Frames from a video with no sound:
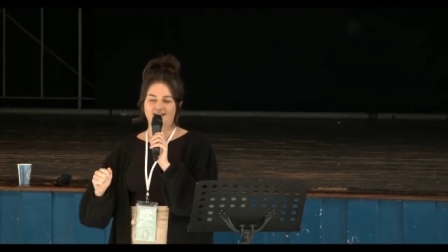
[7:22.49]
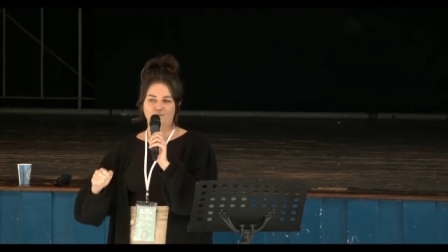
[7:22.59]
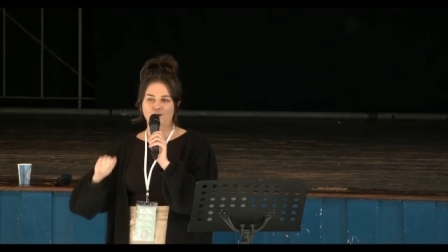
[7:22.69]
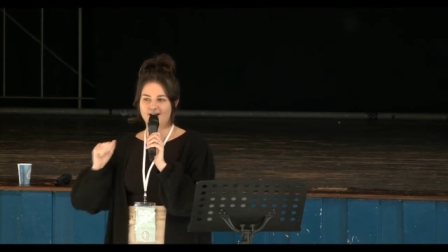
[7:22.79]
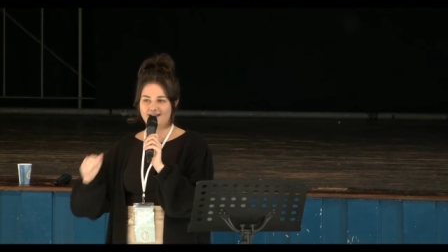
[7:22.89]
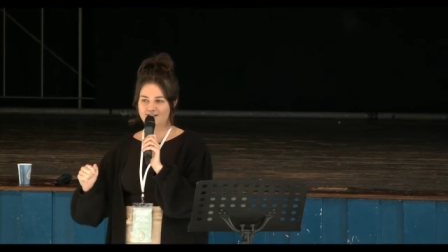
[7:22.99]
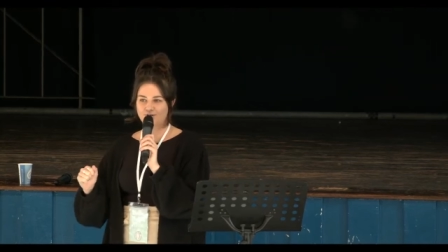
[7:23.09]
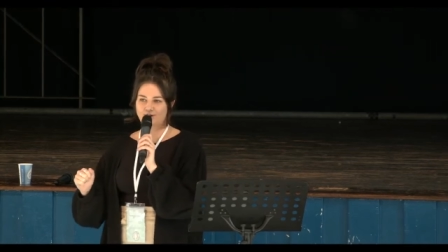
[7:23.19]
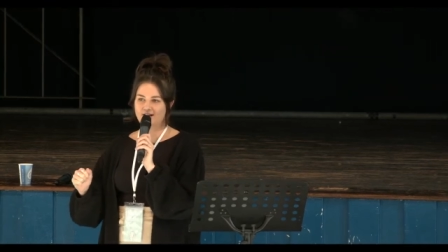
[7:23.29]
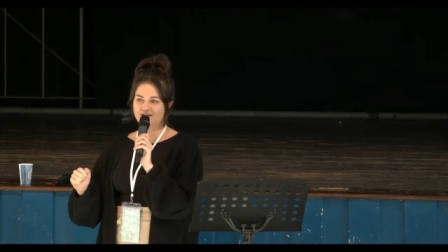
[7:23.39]
When I get to
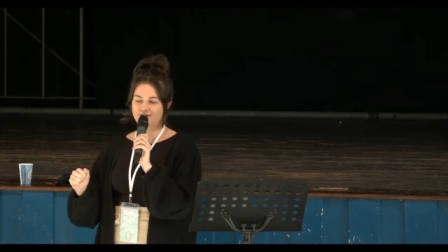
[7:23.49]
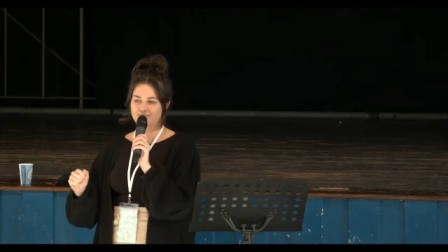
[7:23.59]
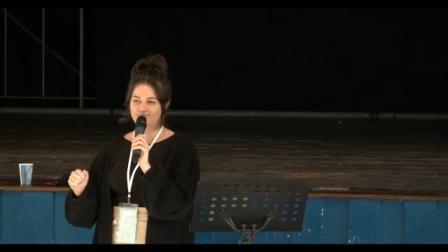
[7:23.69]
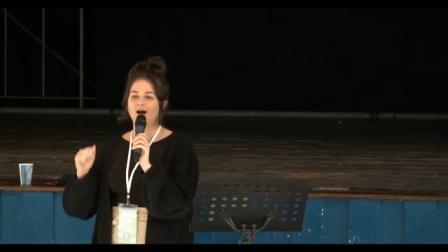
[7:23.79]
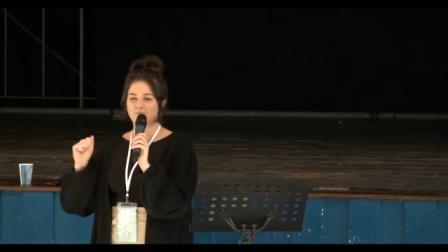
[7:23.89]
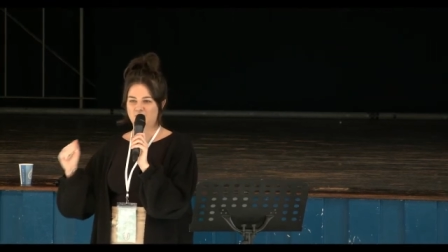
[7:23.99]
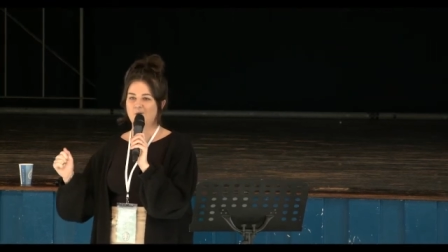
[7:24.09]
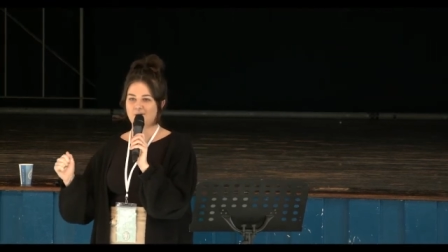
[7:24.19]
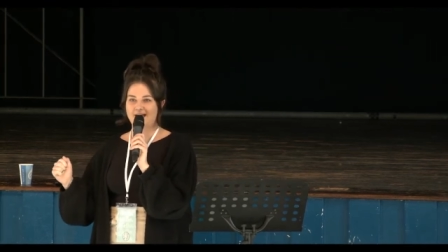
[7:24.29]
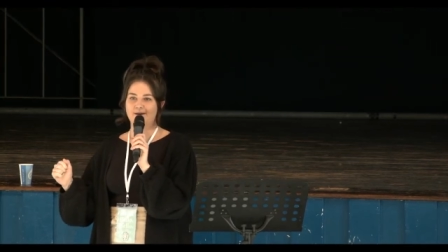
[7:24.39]
college, I'm going
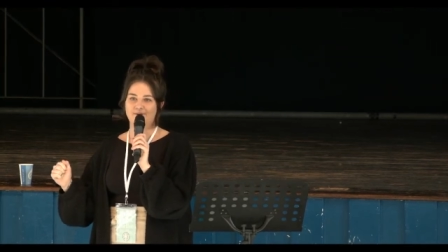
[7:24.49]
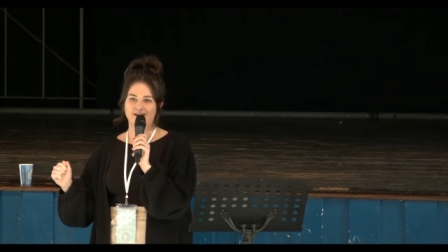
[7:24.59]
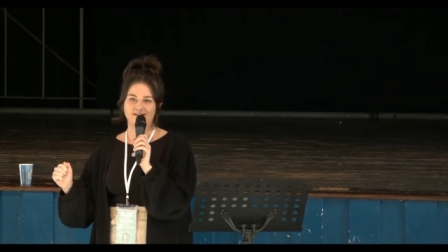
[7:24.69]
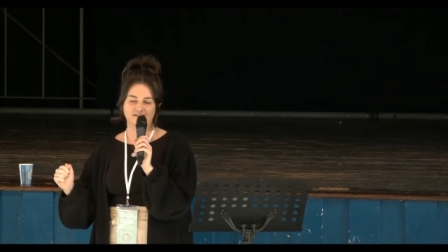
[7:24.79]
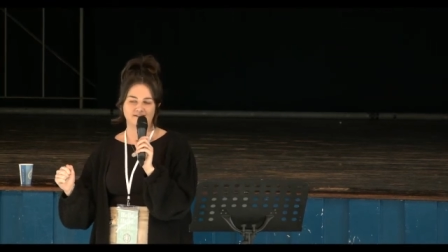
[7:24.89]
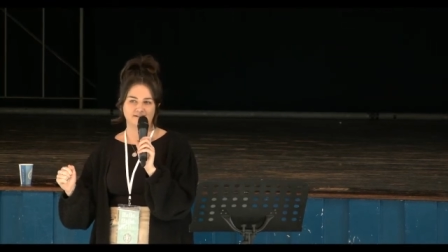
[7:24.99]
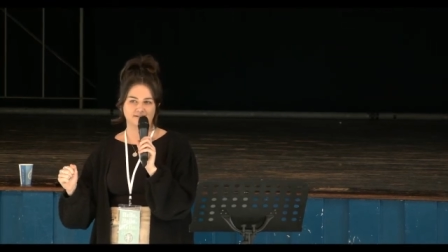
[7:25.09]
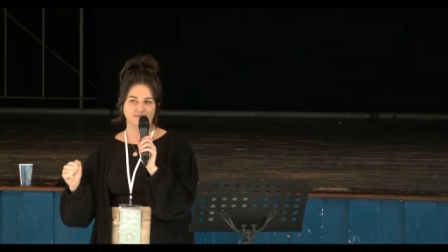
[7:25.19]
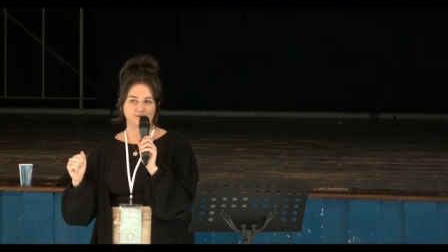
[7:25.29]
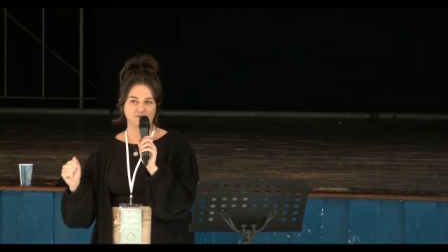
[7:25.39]
to be happy.
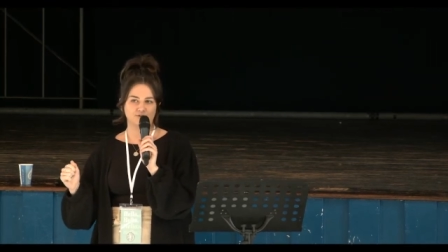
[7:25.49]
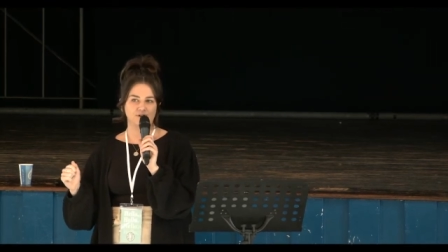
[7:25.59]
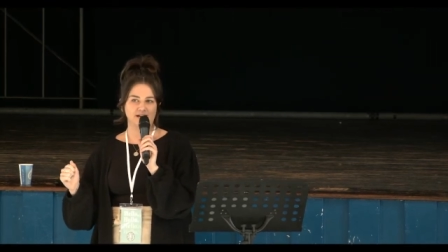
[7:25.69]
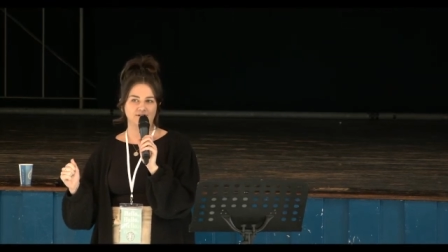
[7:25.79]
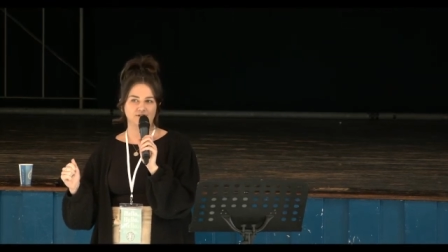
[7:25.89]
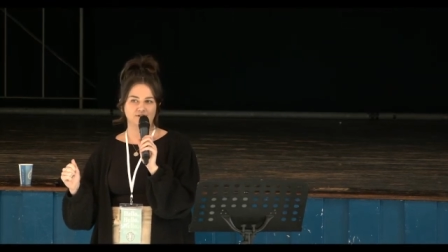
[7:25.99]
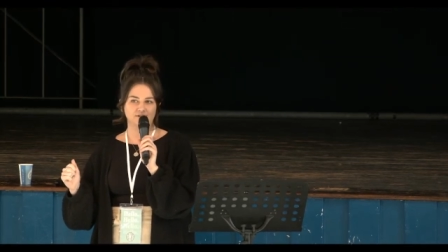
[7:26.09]
Got to college,